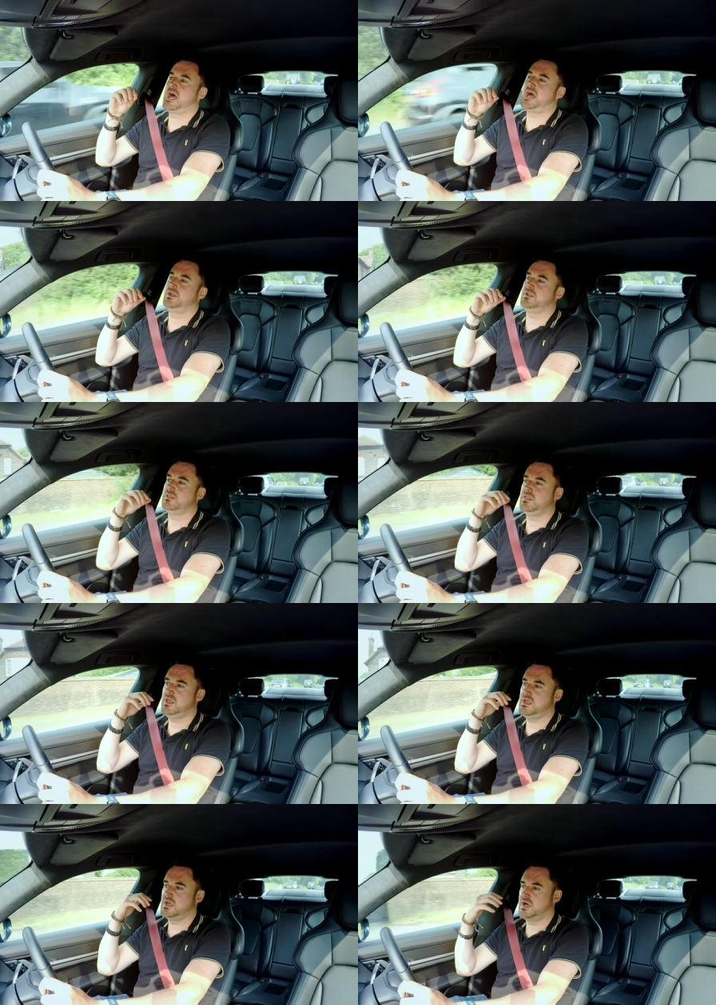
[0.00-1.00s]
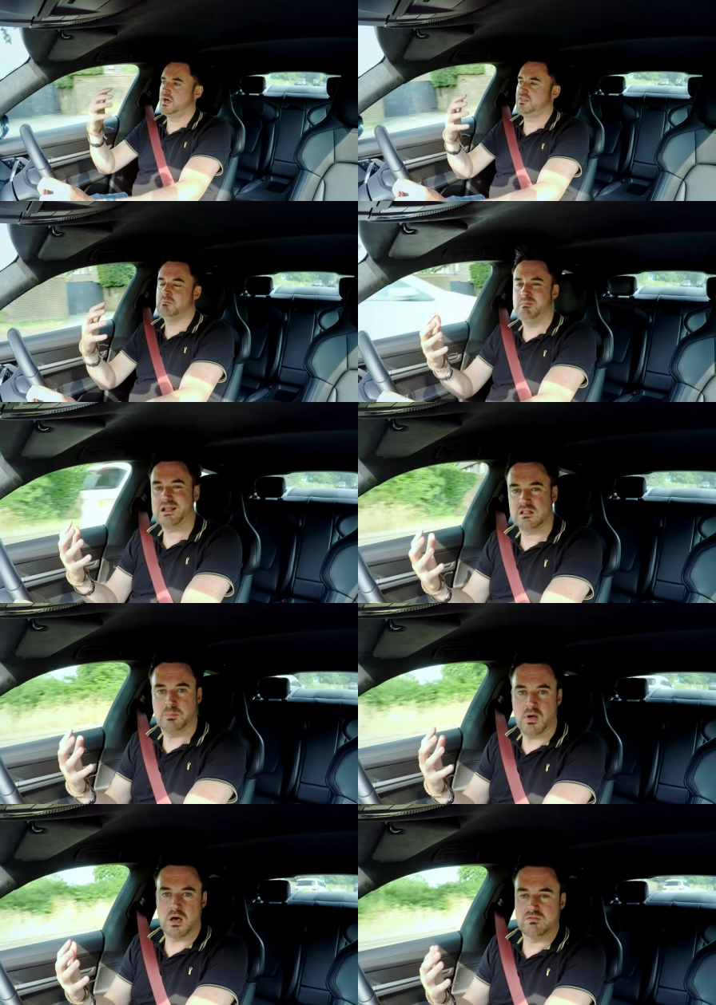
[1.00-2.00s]
and the uh, the metal
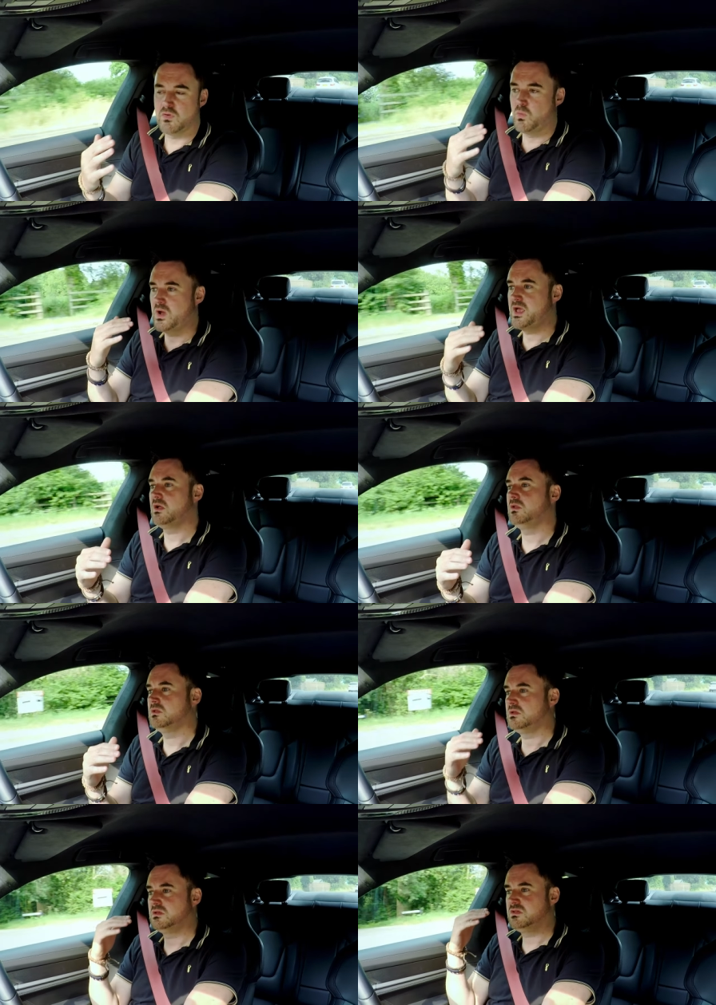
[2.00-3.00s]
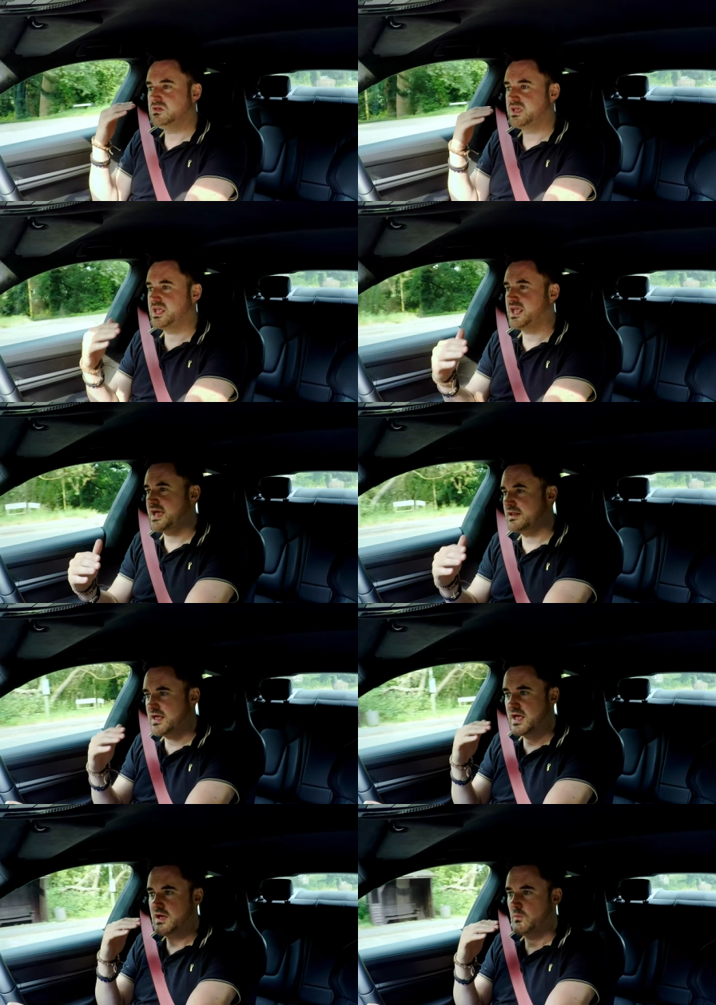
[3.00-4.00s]
part of the wheel, you get
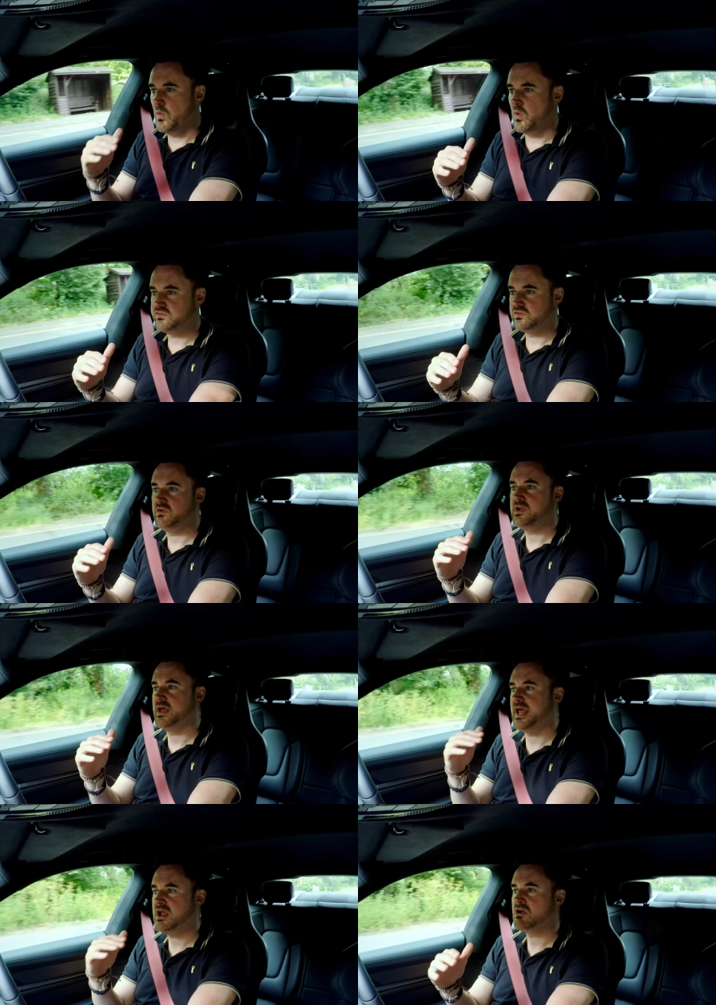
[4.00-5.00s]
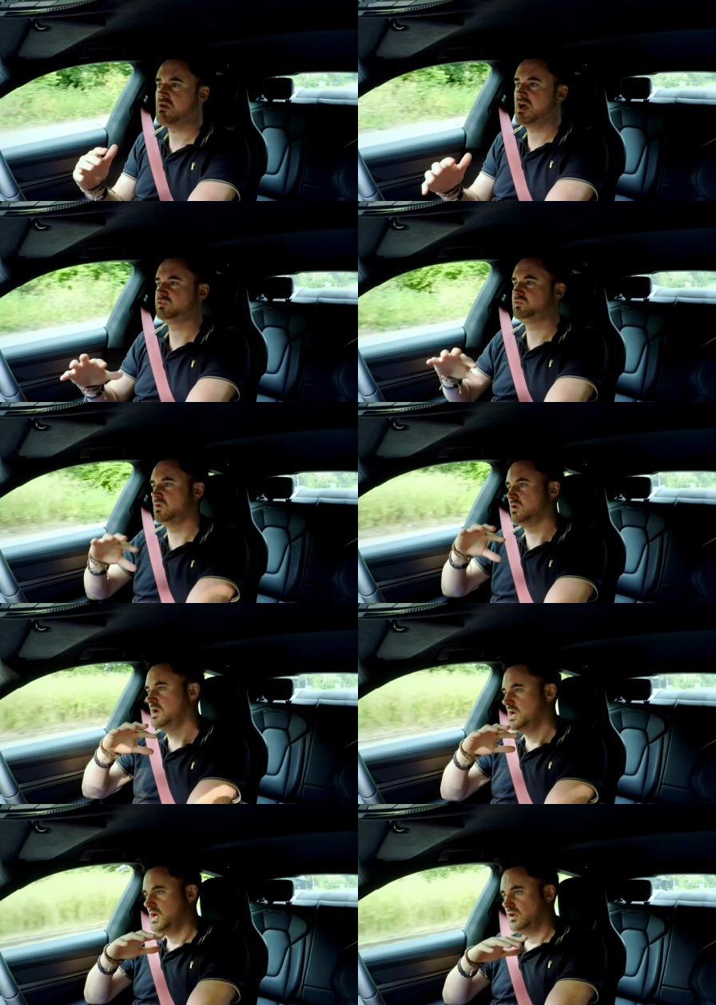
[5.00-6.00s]
watery ingress or
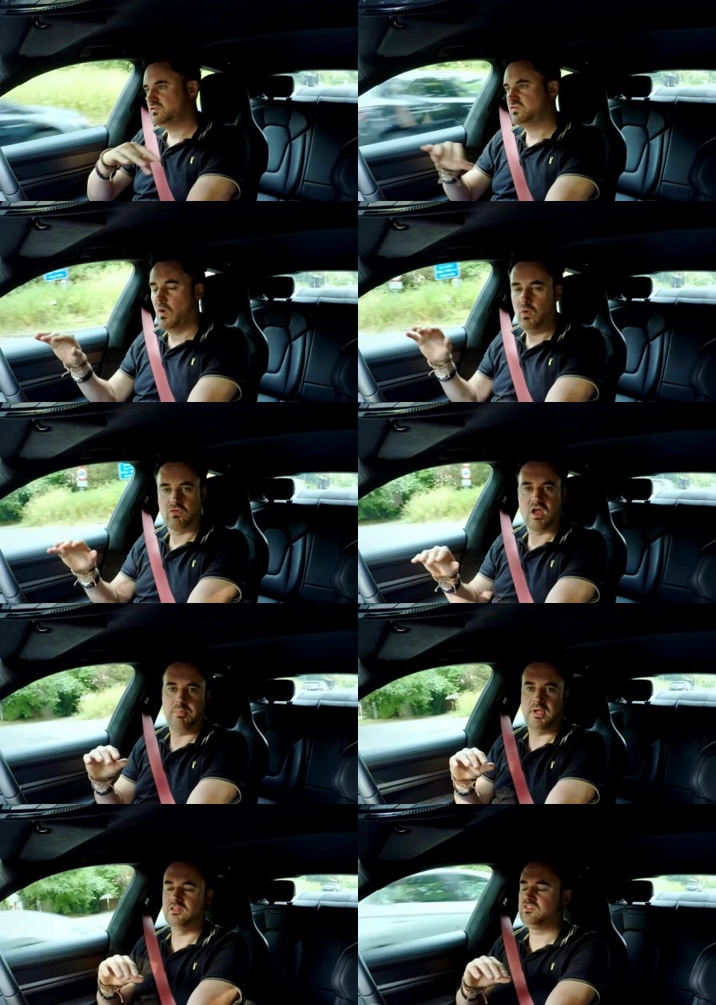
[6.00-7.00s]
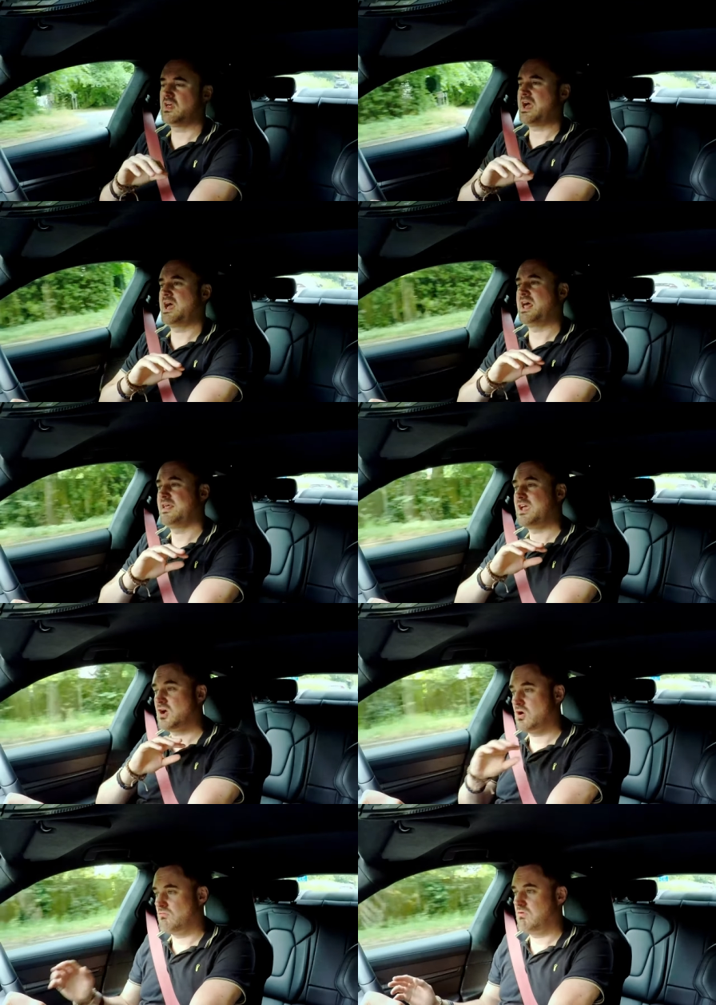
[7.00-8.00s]
salt creeping into that, and they
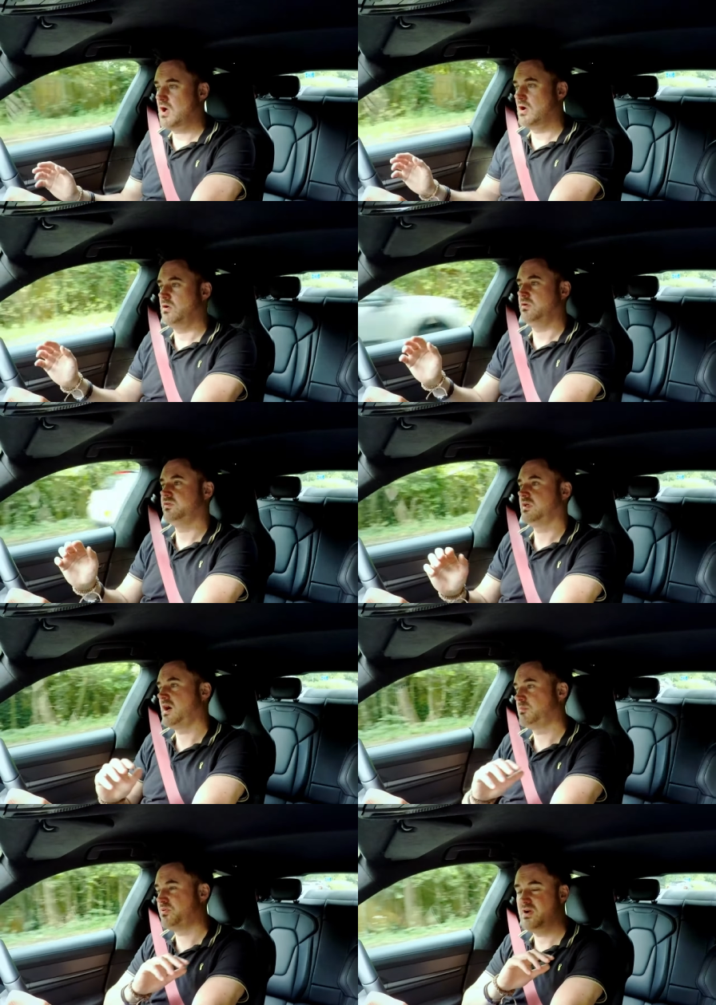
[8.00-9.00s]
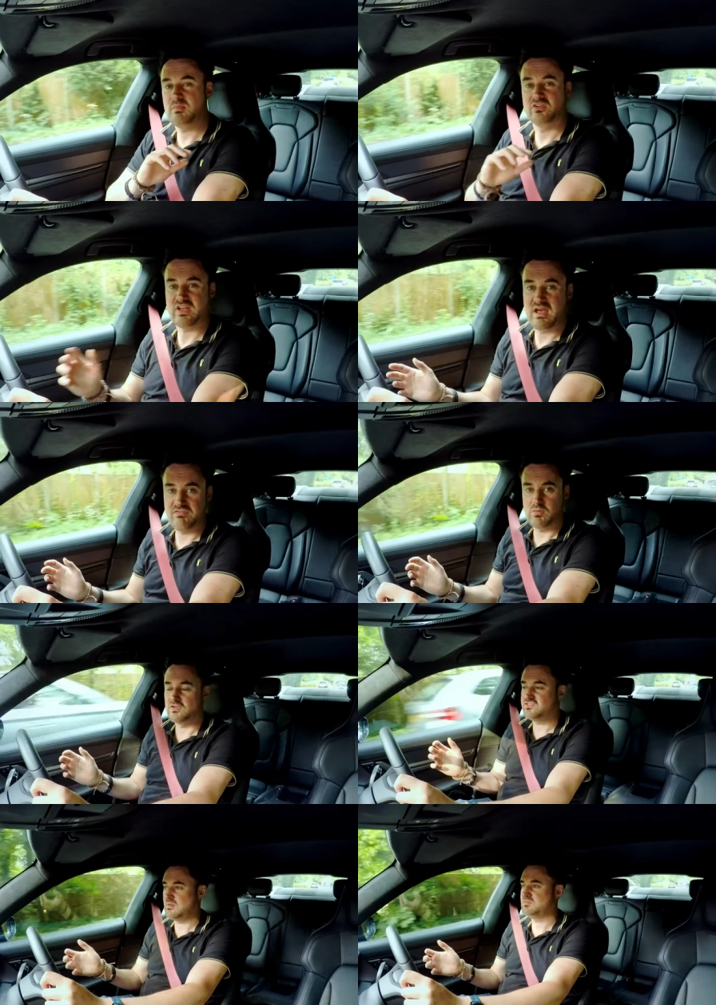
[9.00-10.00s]
corrode. Uh, pretty much
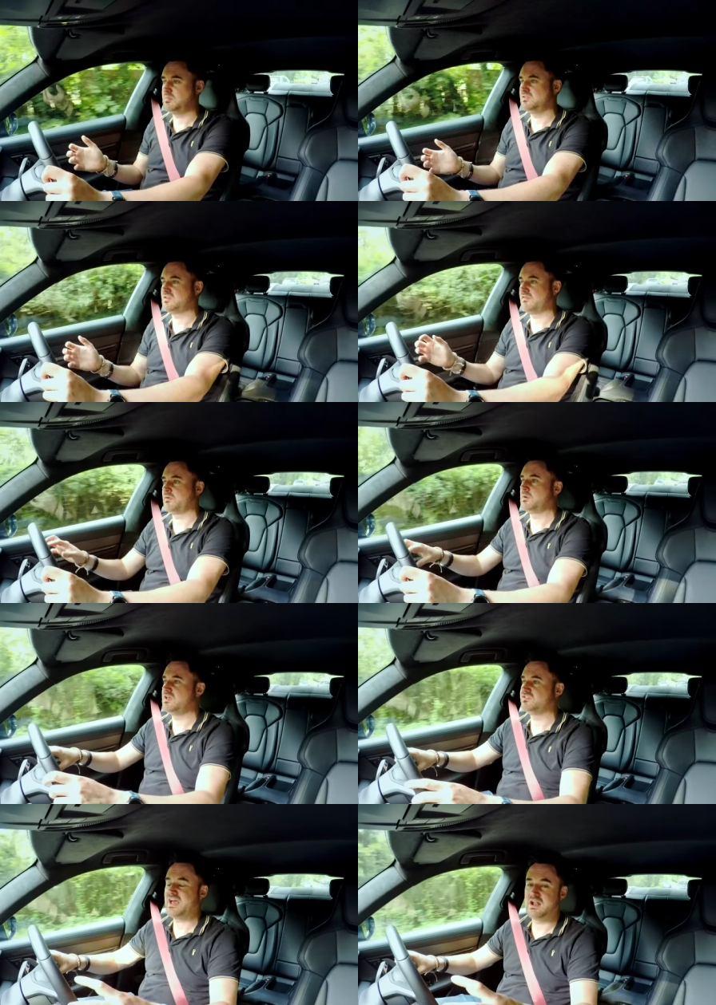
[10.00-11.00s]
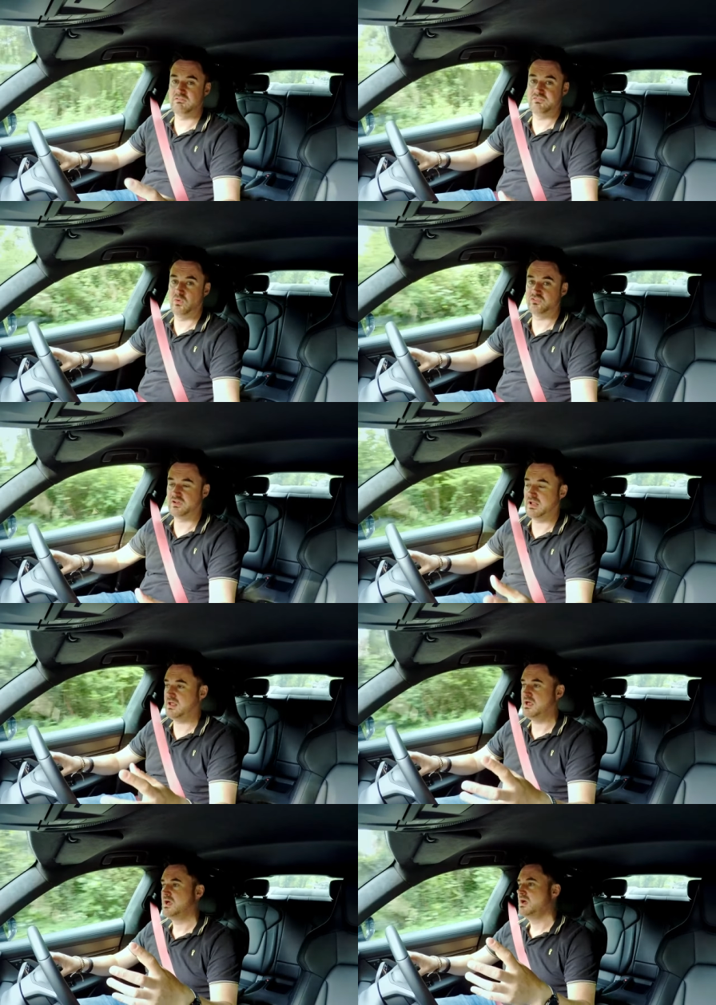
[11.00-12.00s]
everyone seems to be suffering with this, and unfortunately,